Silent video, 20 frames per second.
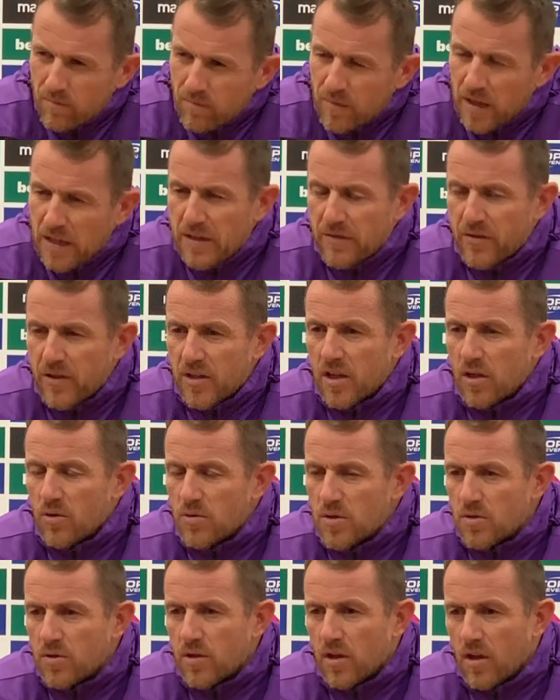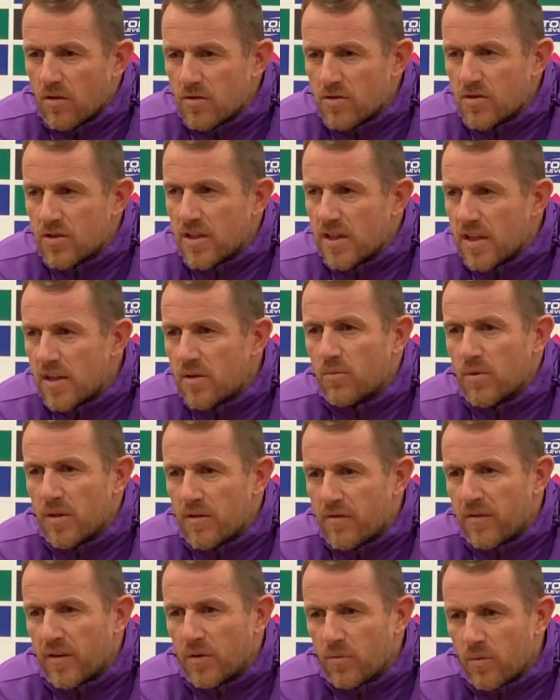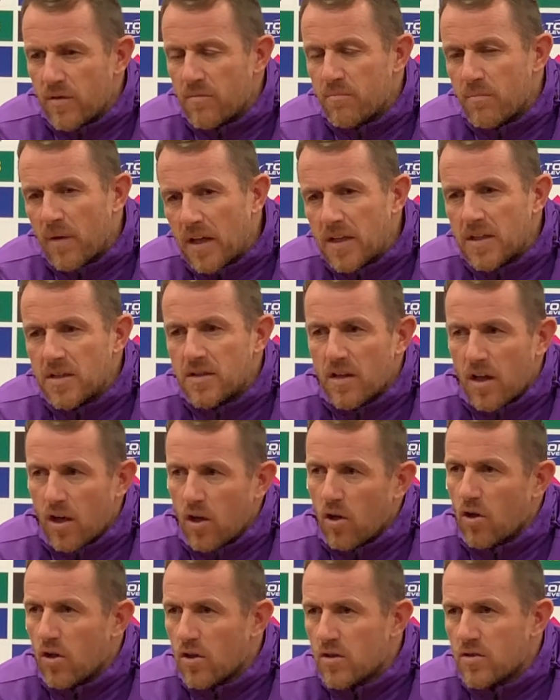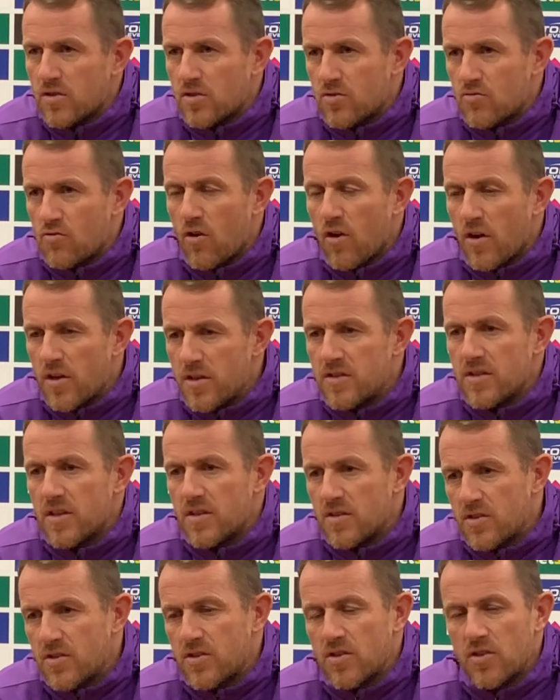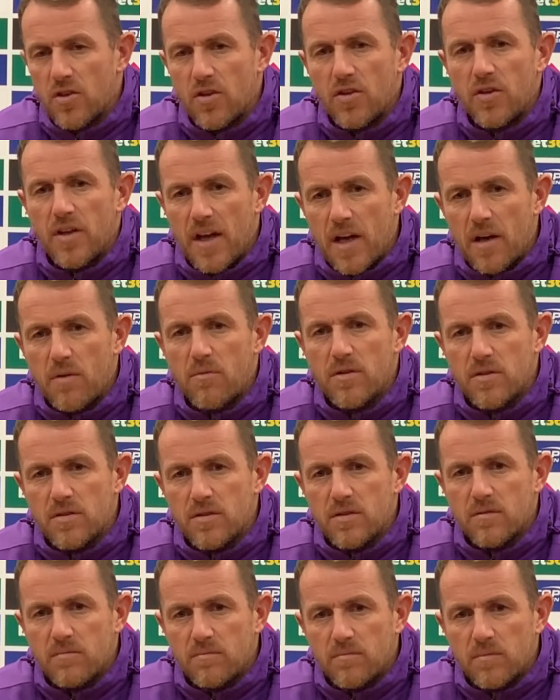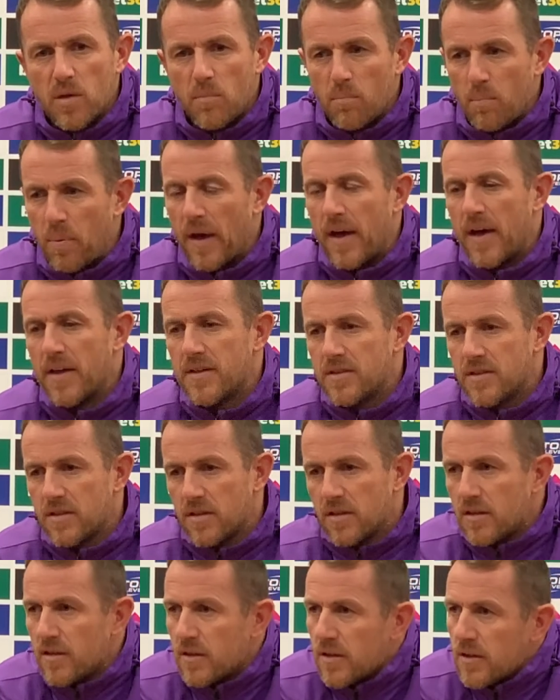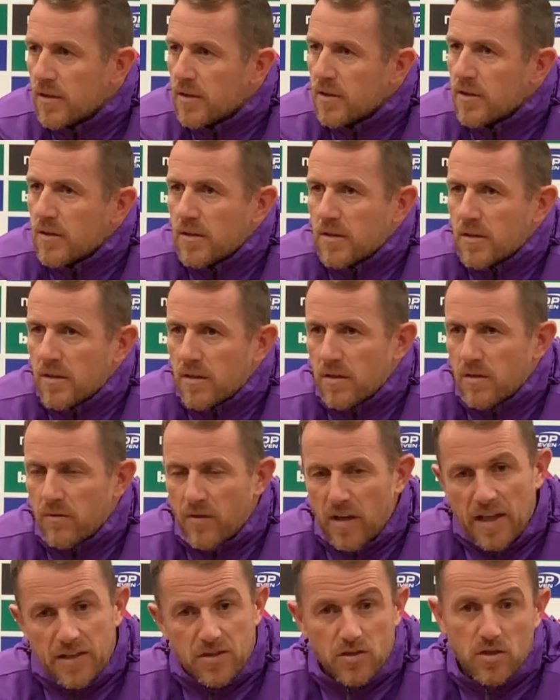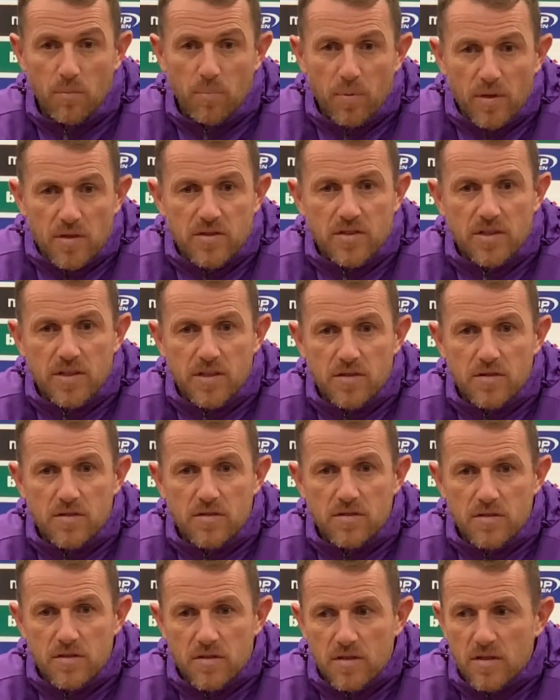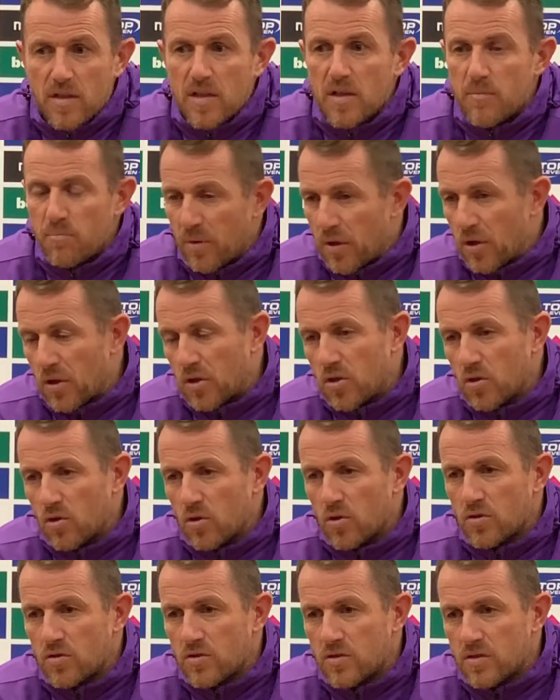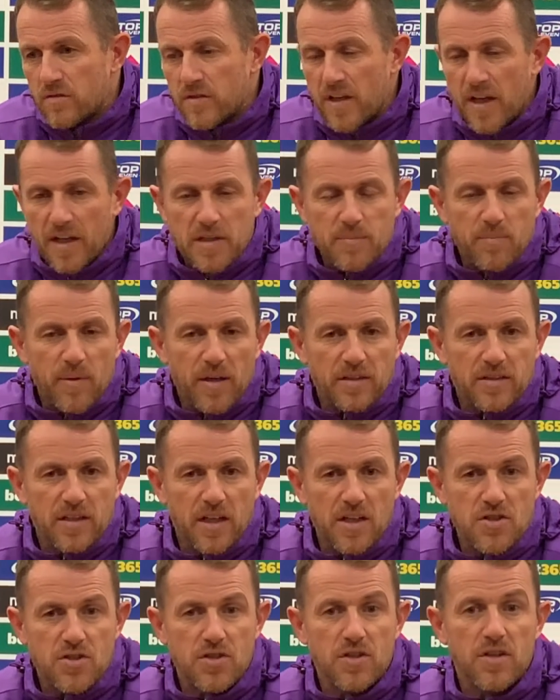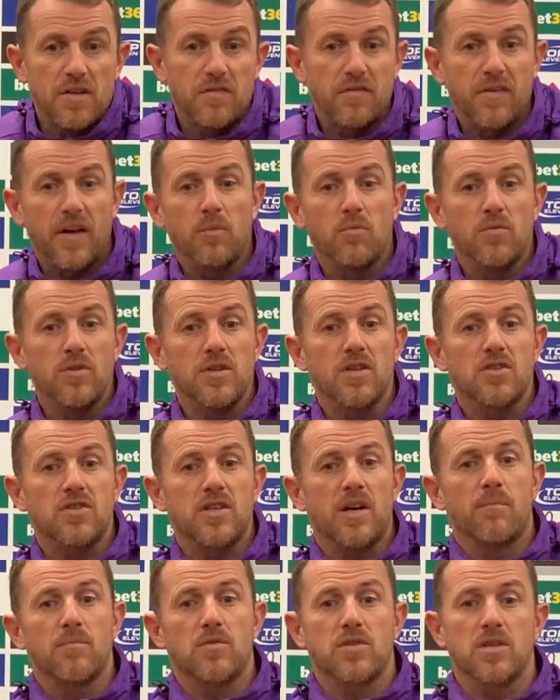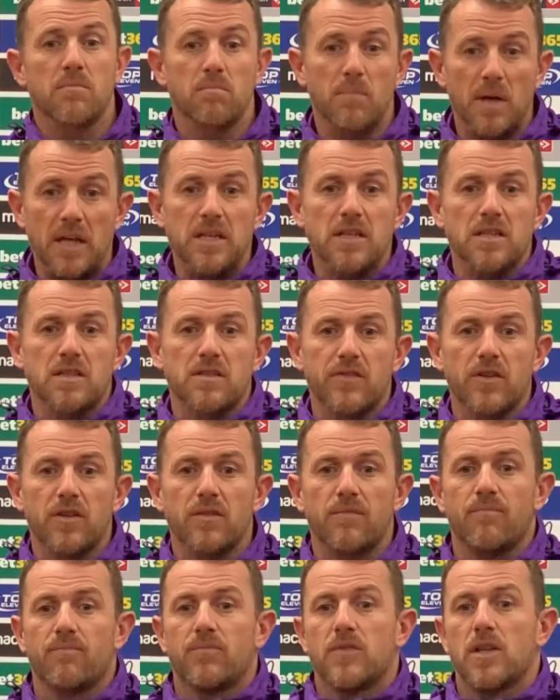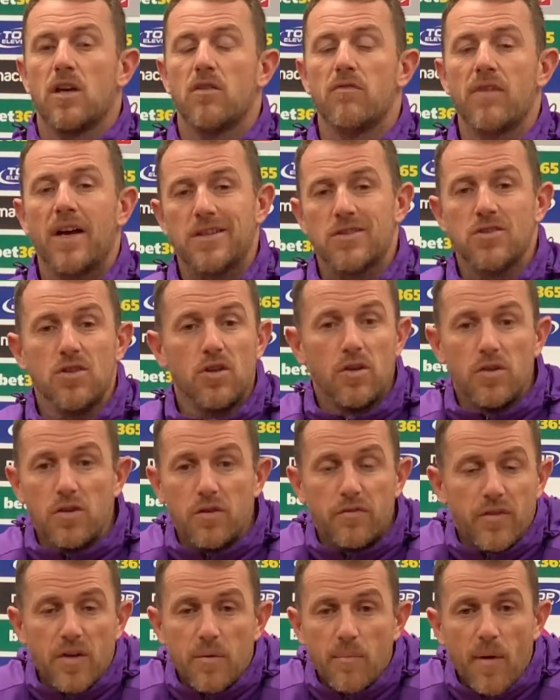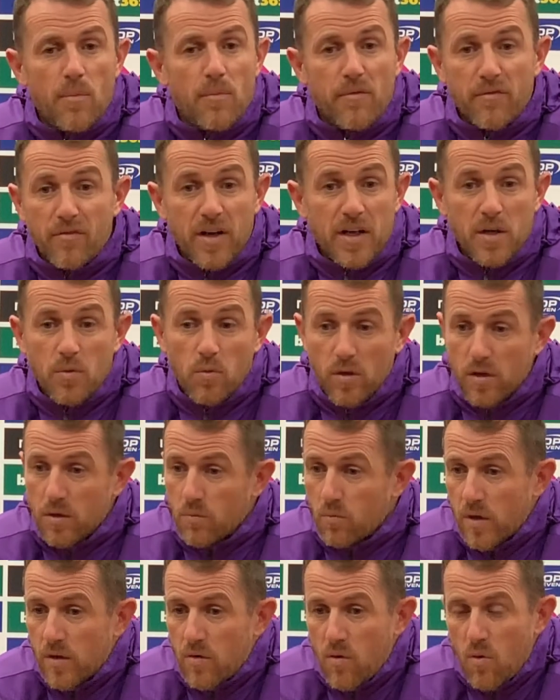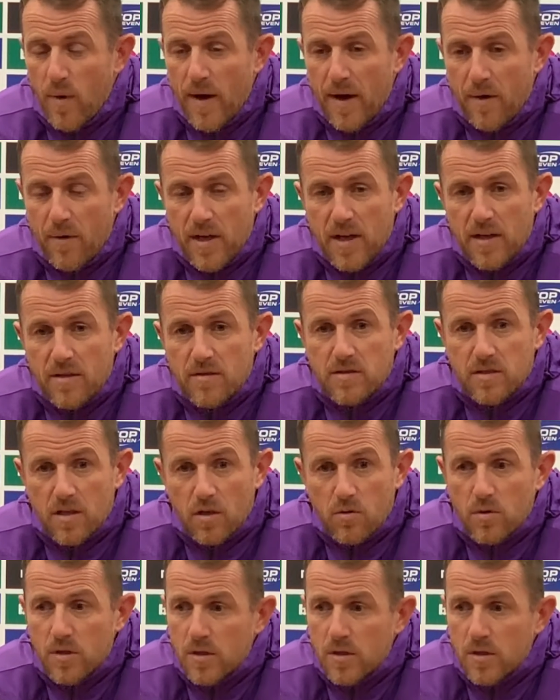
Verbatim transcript: even though you can't see it, we think we've made a lot of strides in certain areas compared to you know, the last couple of seasons. But of course, the expectation and the fact we're in the championship means that you know that's not enough at the moment for anyone, and we're aware of that. So,